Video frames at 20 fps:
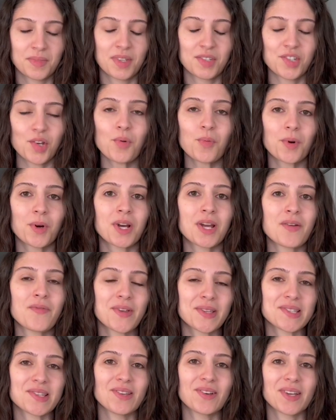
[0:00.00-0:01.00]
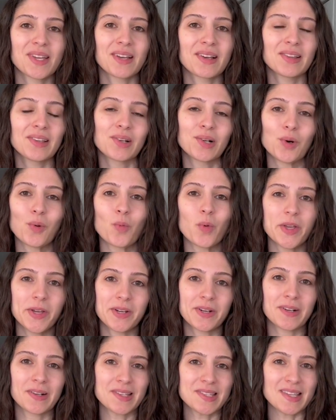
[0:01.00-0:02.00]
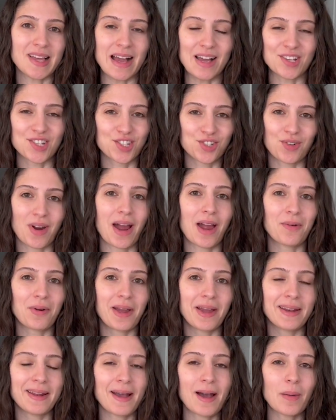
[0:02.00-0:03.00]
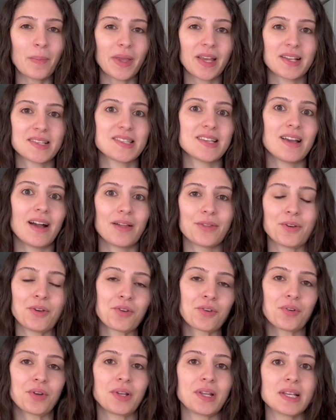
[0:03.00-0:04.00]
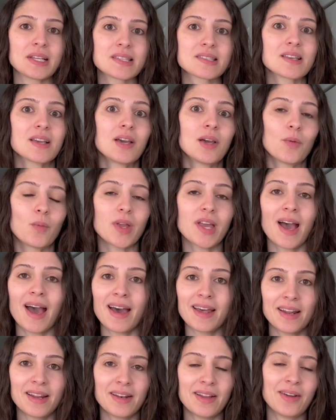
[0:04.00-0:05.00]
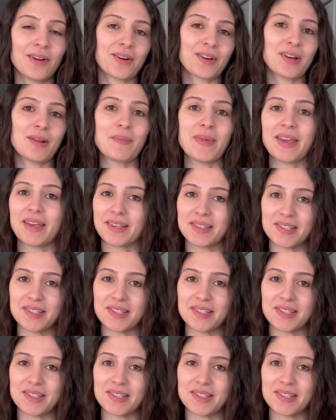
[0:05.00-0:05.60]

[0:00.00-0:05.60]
Don't worry if it's looking a little weird / dry right now, because the other ingredients we add in it are gonna make it